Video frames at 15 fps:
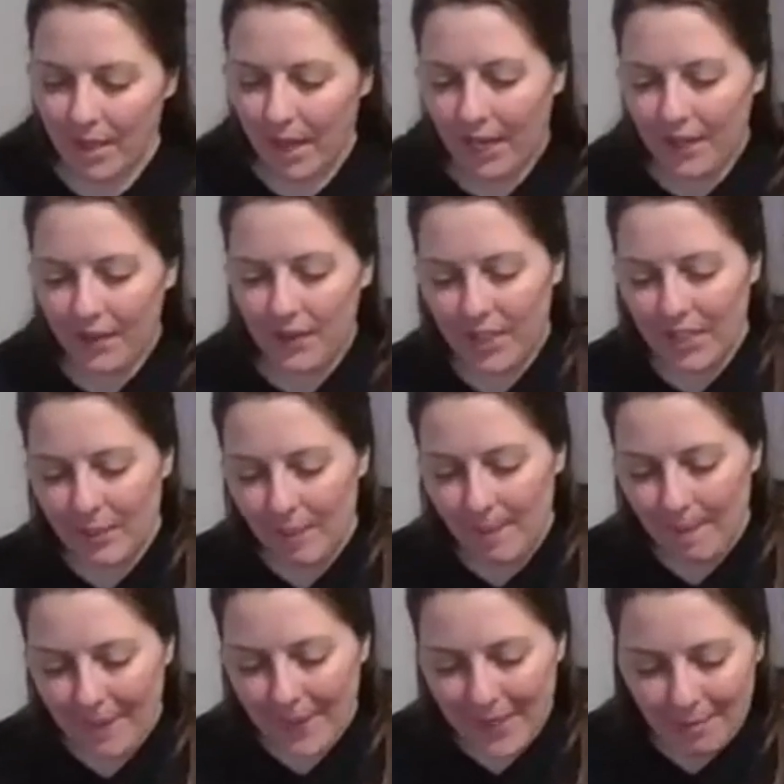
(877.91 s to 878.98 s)
I think
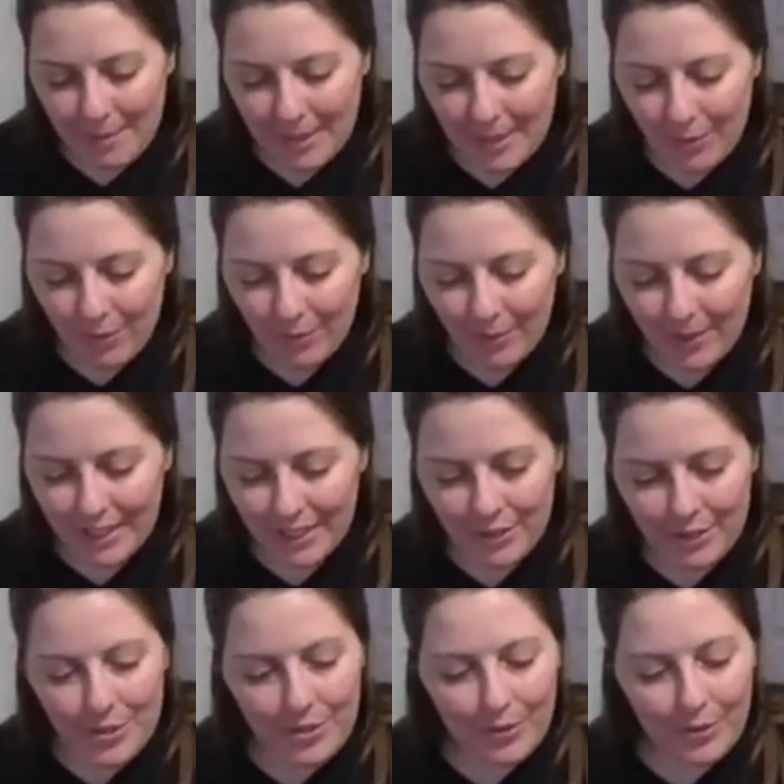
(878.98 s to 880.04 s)
maybe what we can
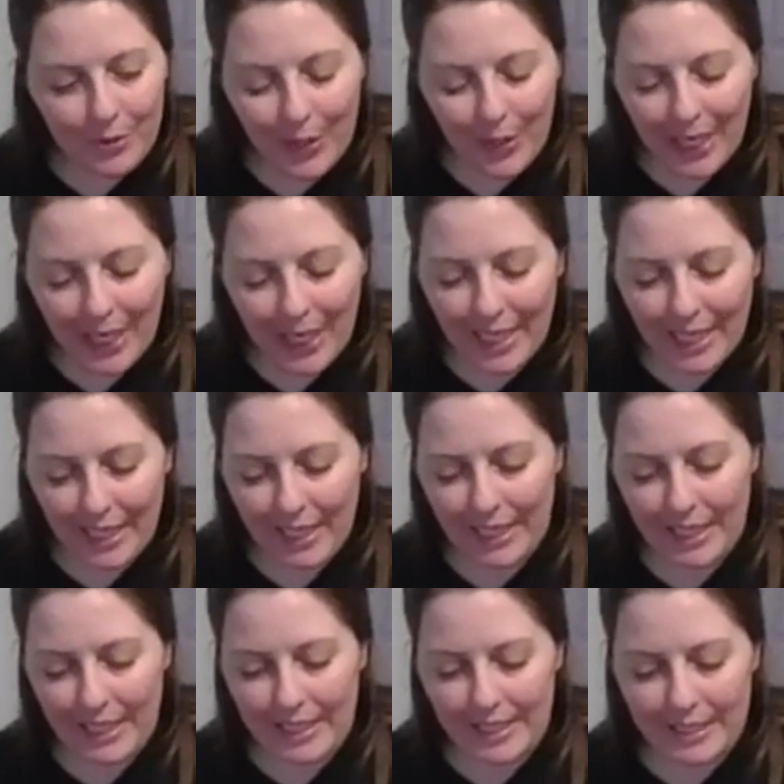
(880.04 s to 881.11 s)
do
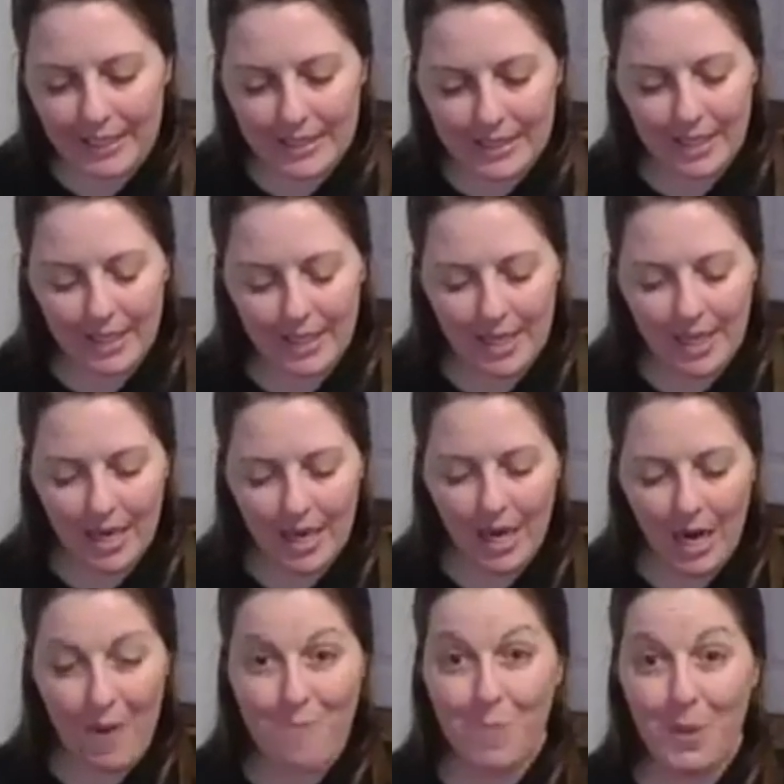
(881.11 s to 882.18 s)
is
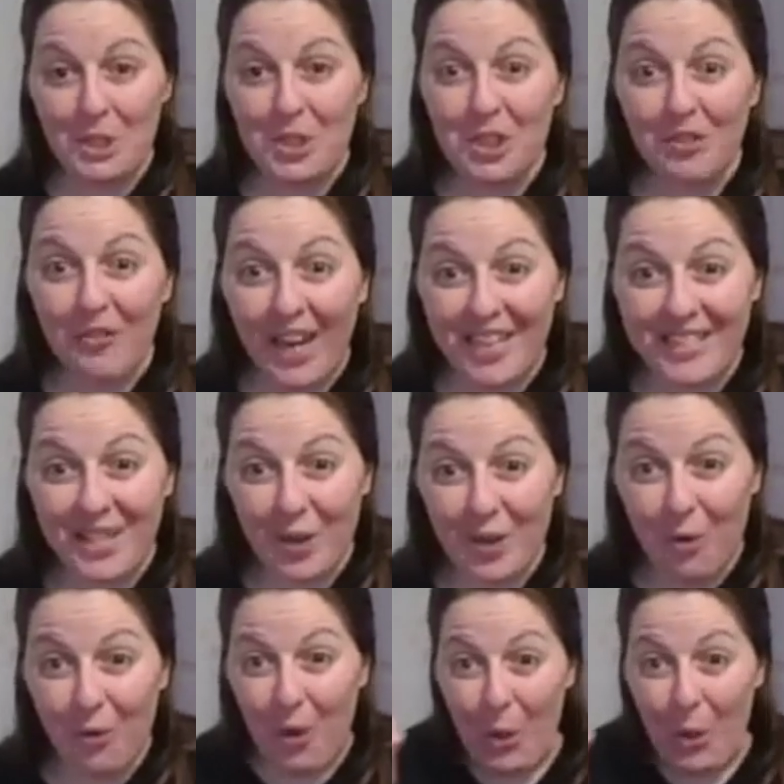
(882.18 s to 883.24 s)
a bunch of eyes in a
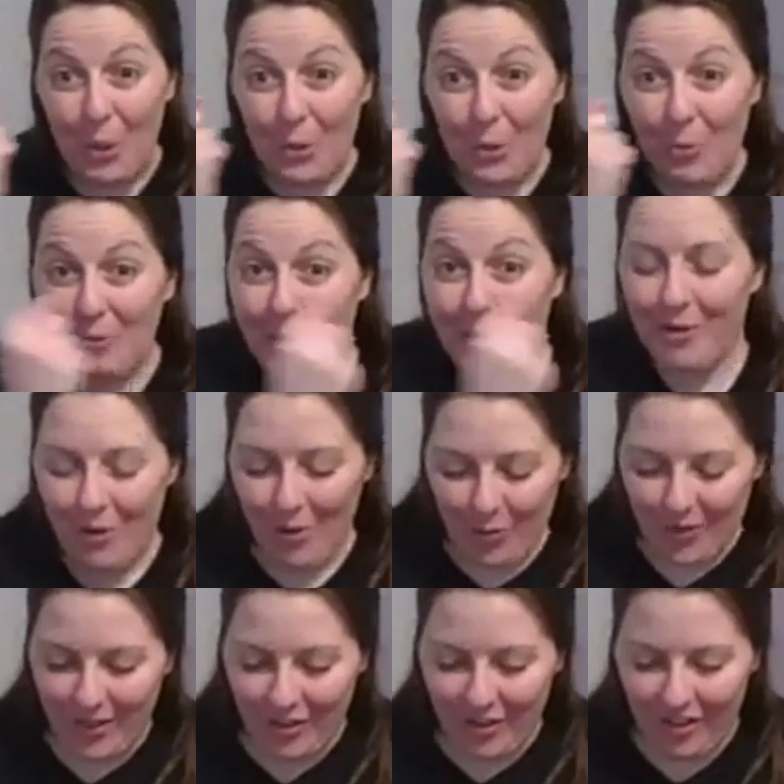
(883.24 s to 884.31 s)
row, maybe all the
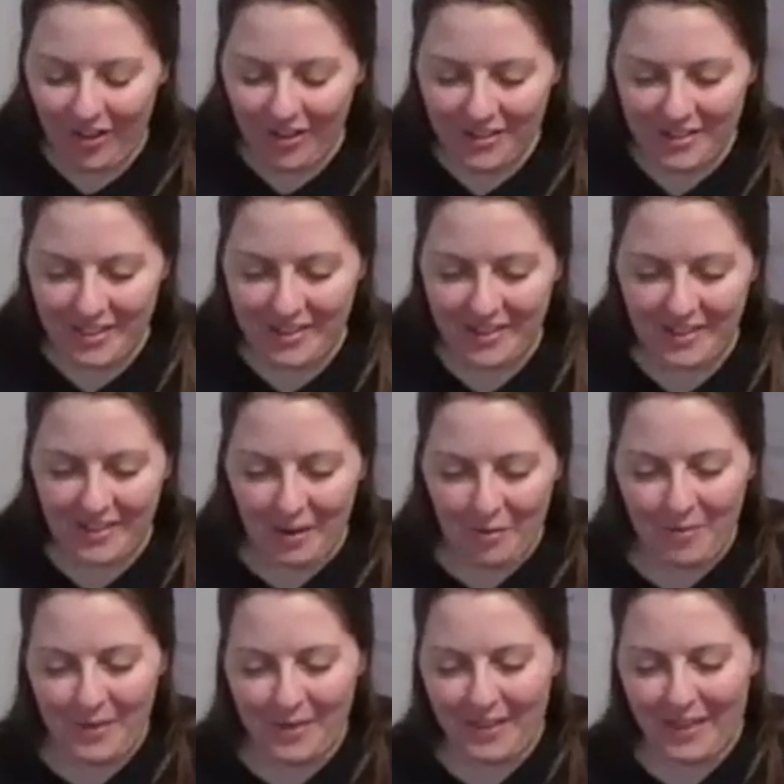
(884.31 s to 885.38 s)
way across. I think that
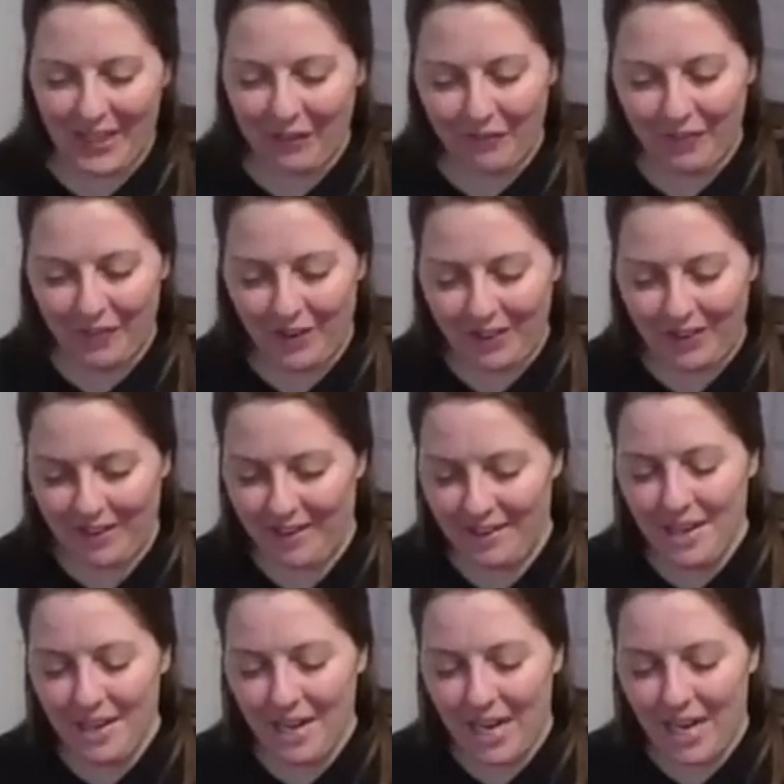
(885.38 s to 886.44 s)
would be kind of fun
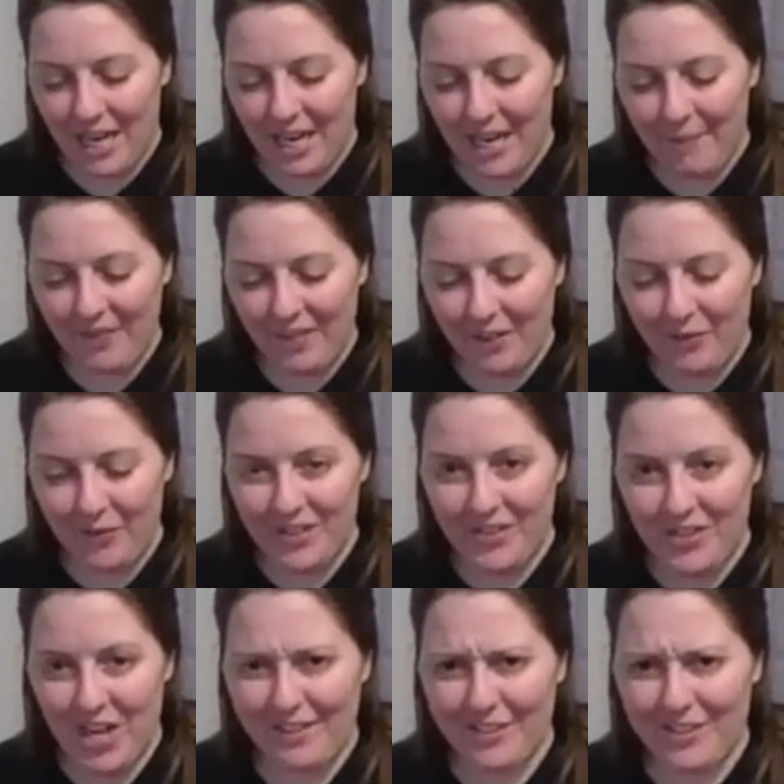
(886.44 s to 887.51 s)
if we
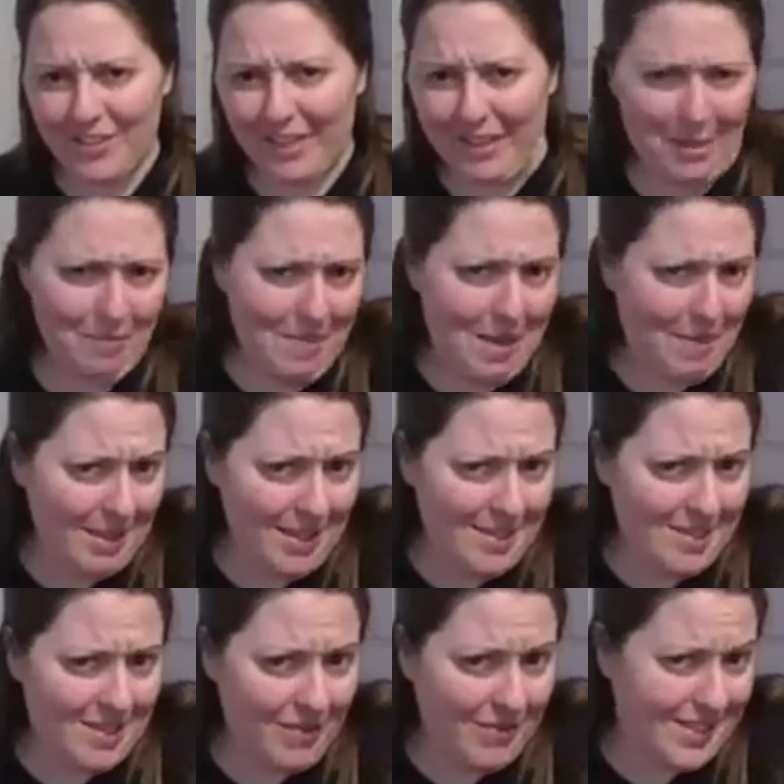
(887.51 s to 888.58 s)
change that up, maybe
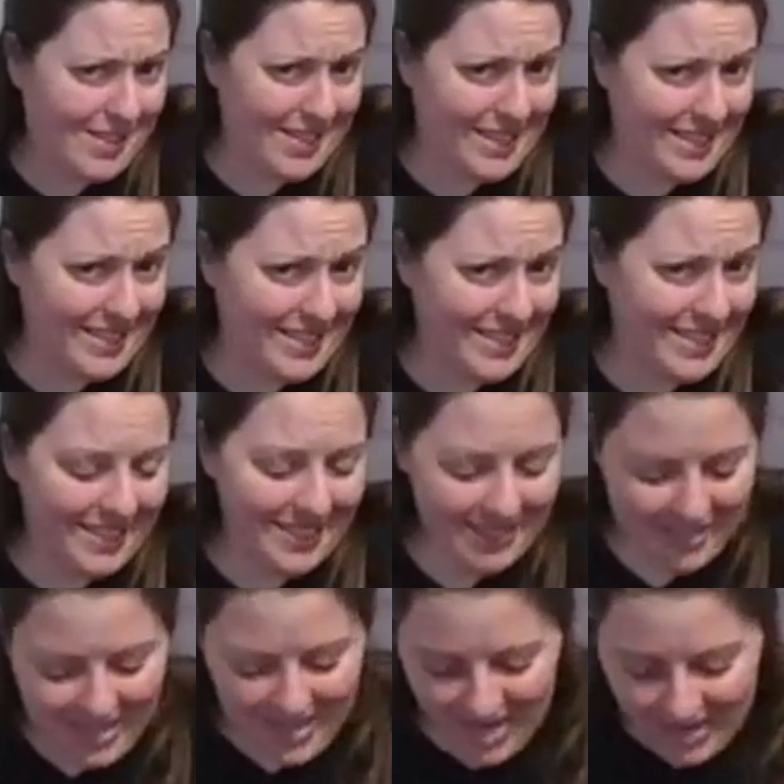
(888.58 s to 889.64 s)
different sizes.
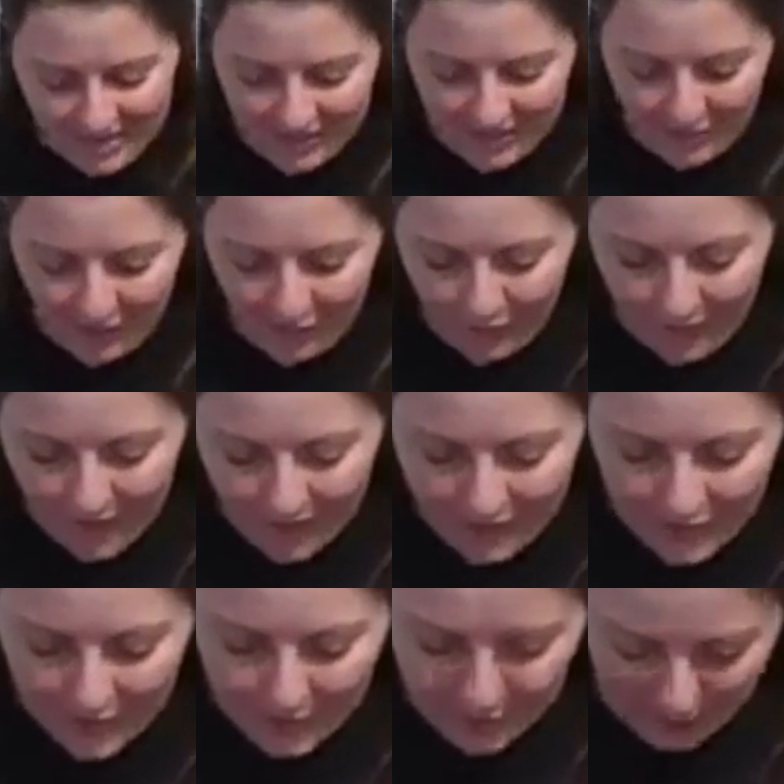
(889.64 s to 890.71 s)
So if we can
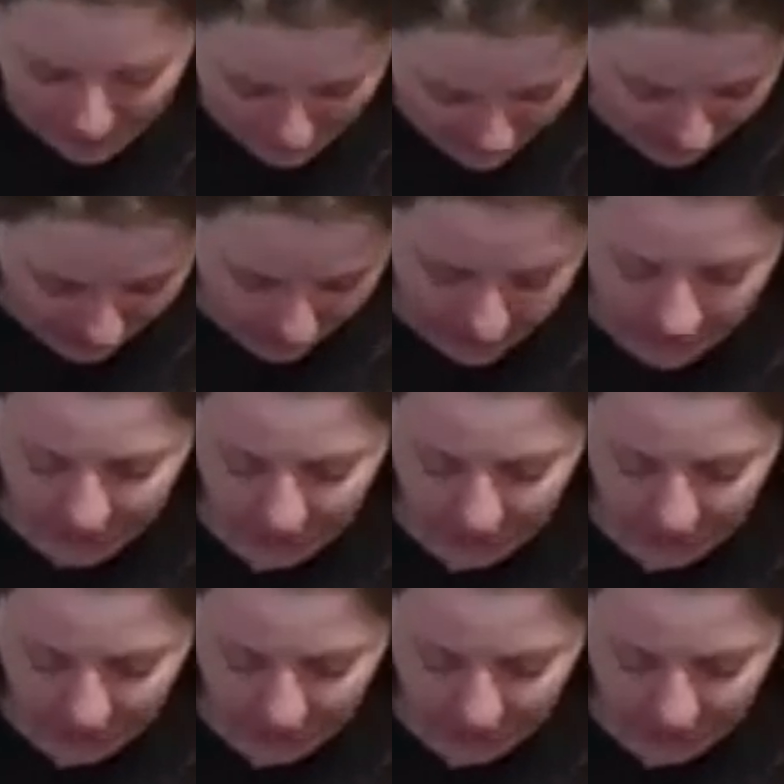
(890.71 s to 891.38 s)
do like